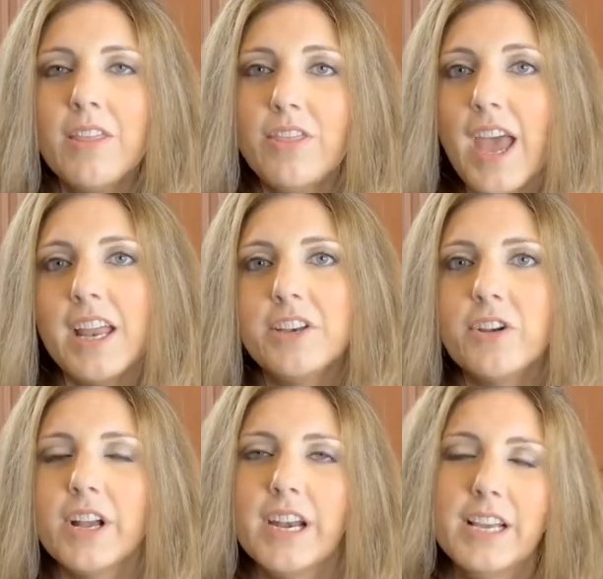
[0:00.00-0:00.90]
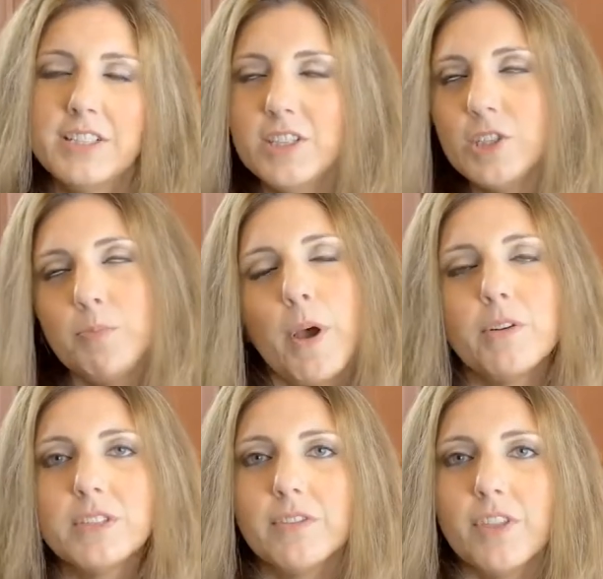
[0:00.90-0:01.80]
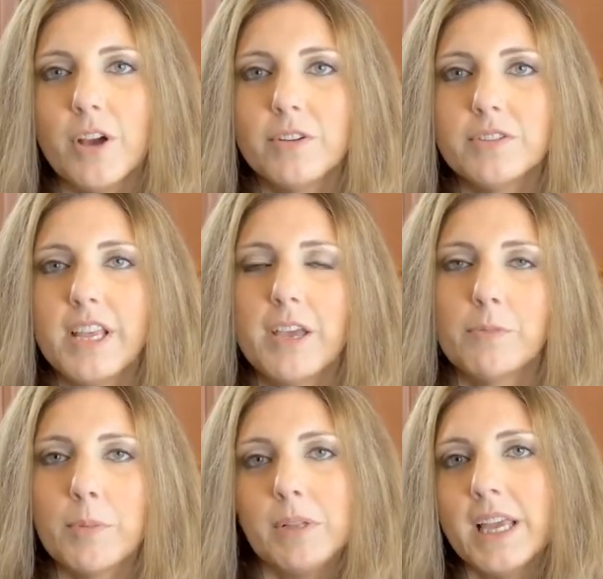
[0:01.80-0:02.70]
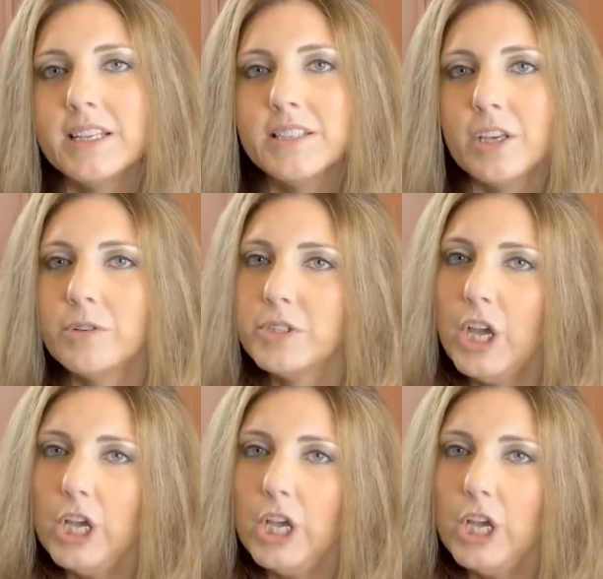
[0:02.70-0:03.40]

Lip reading: Then you're going to dispose of those and replace those